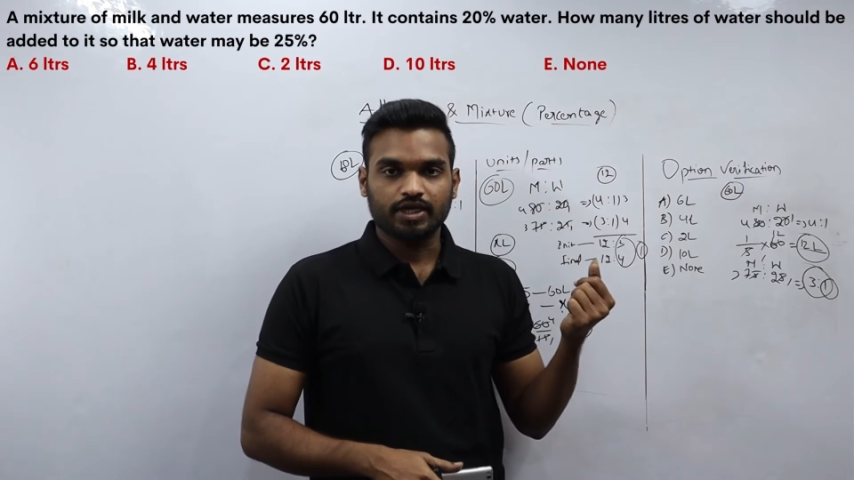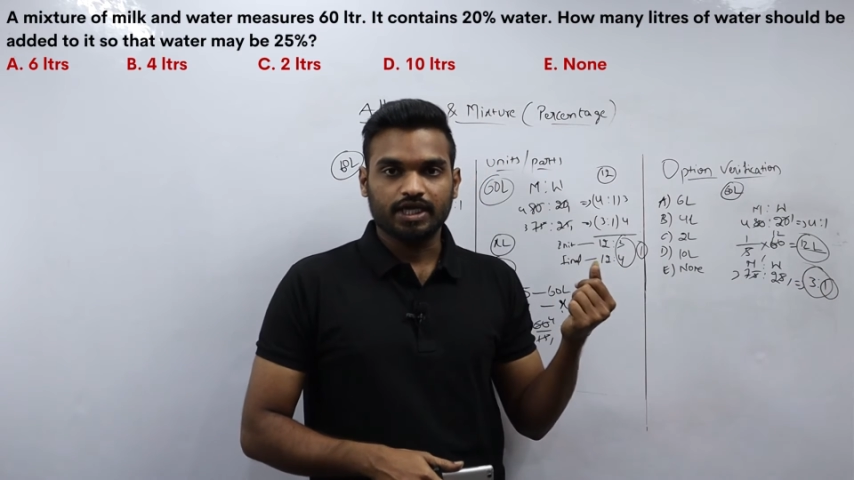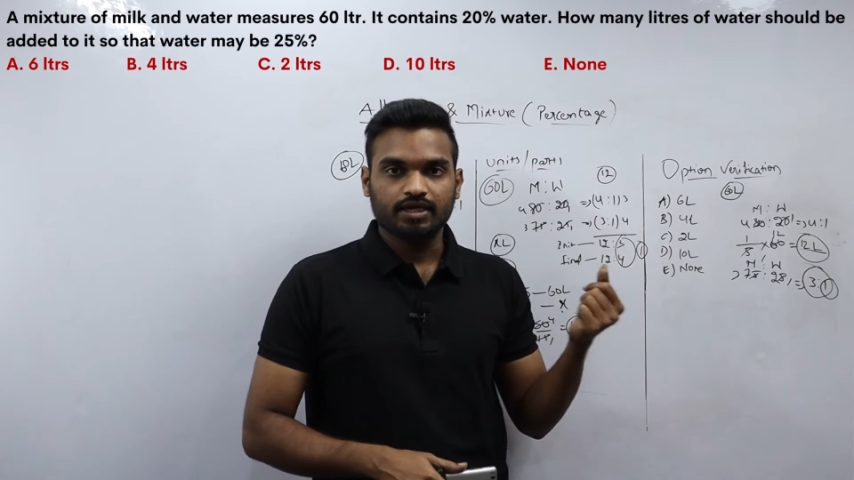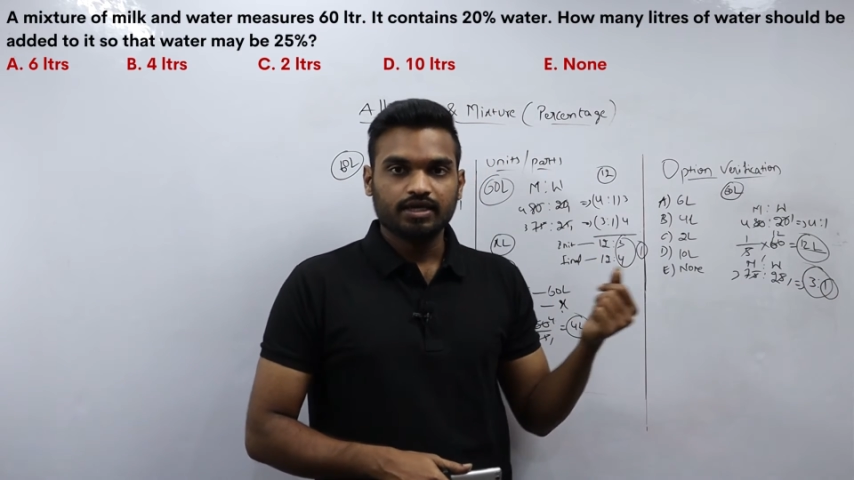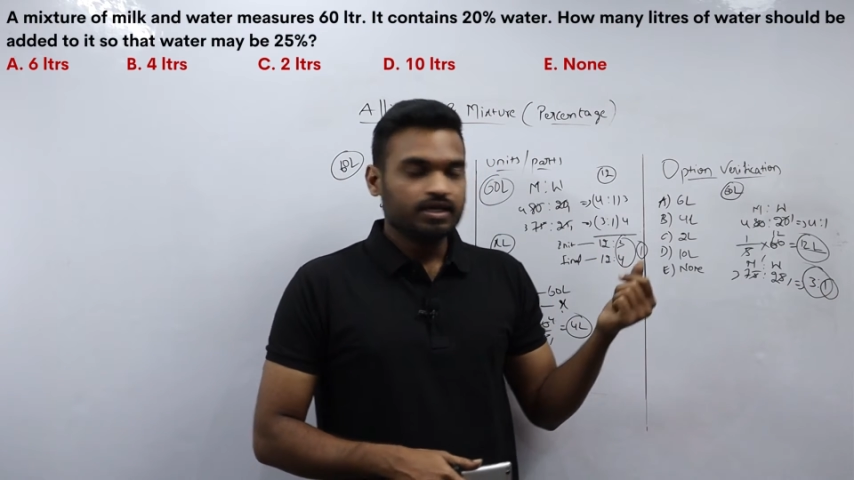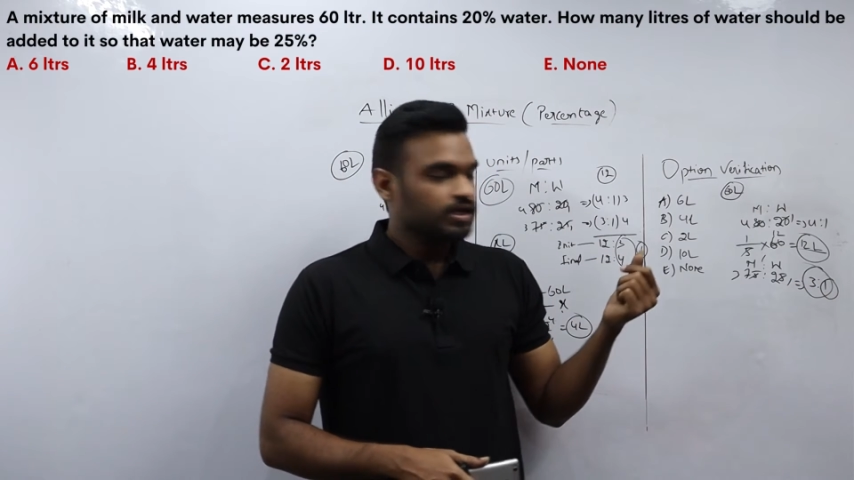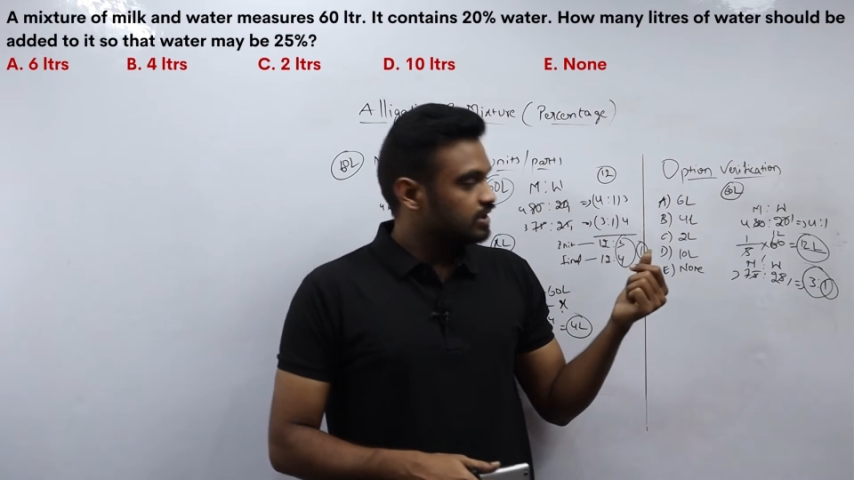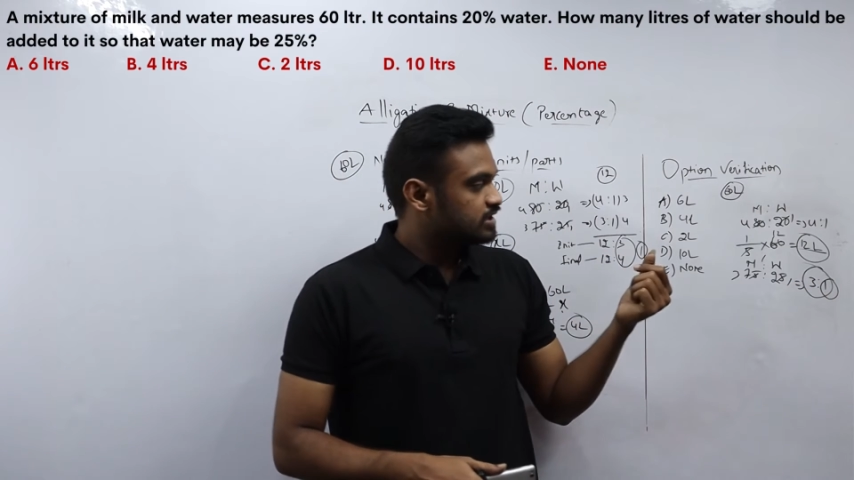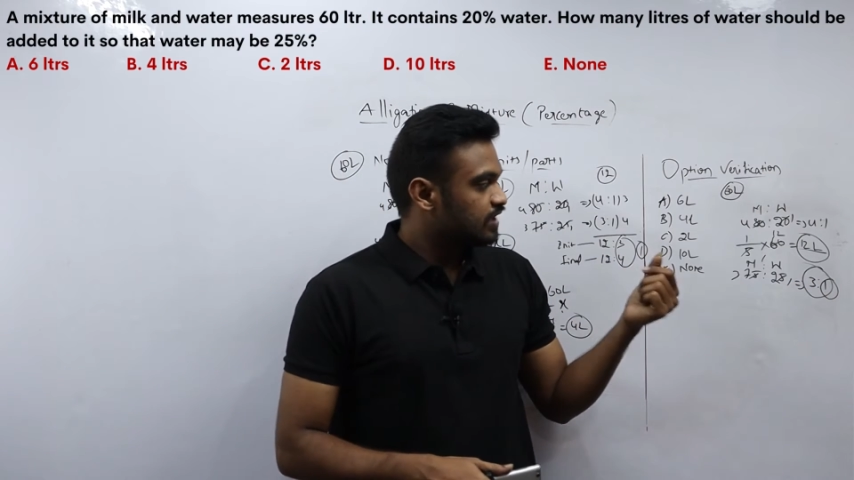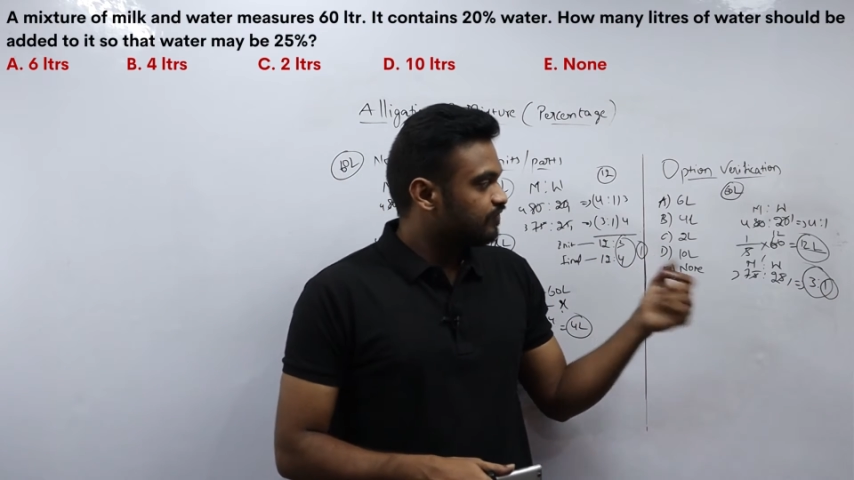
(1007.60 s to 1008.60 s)
Okay,
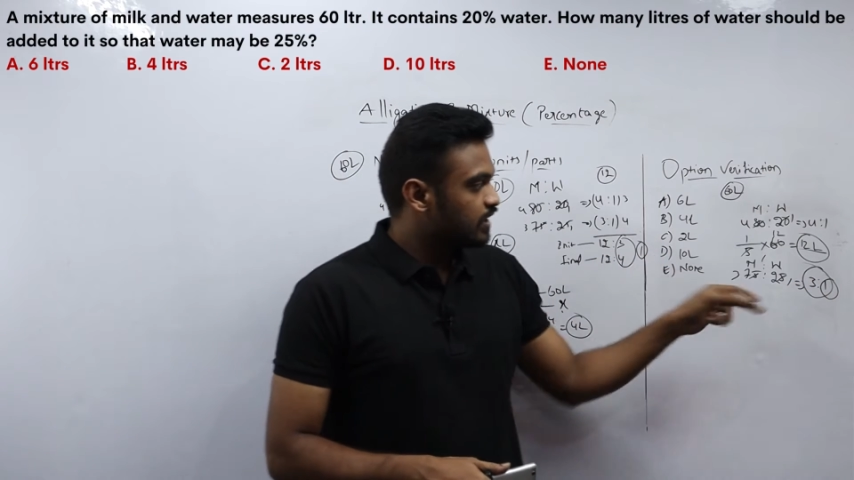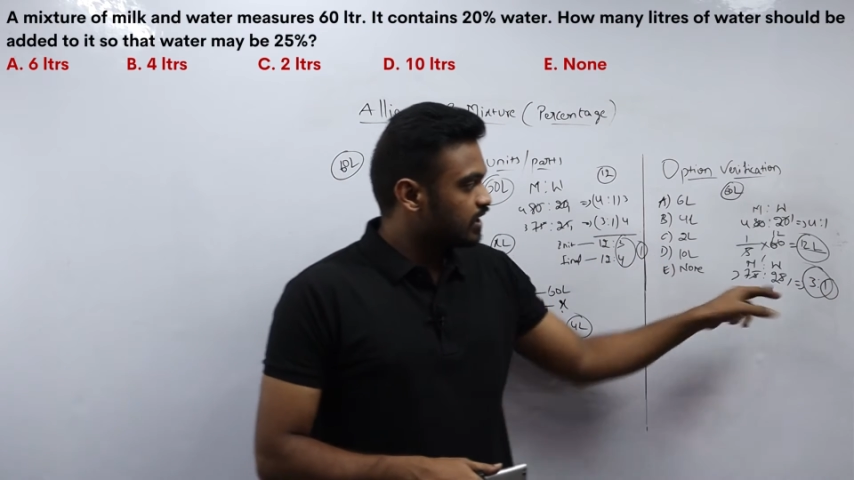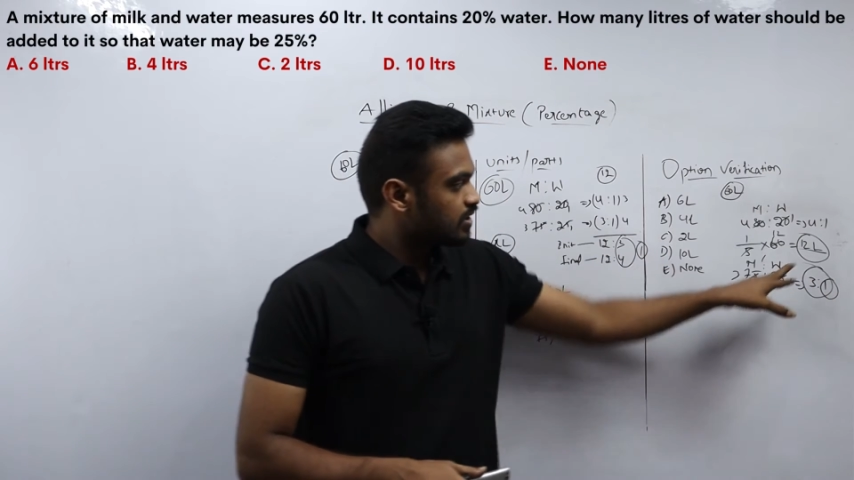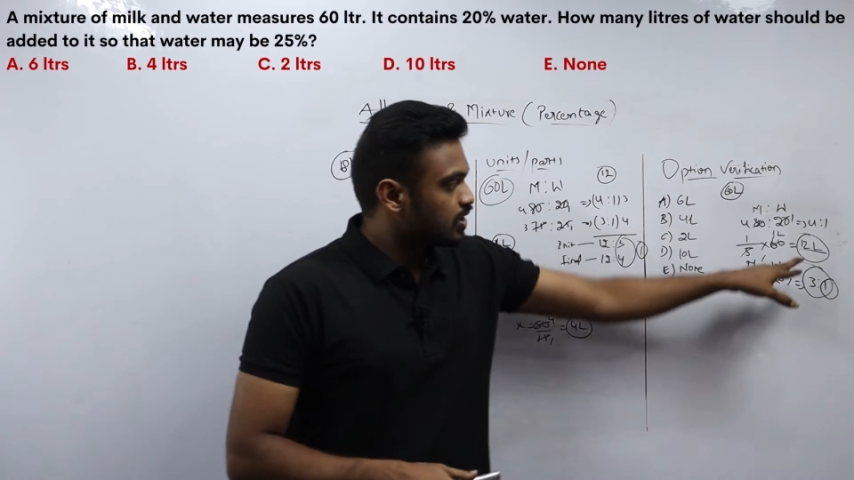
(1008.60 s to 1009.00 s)
in the same way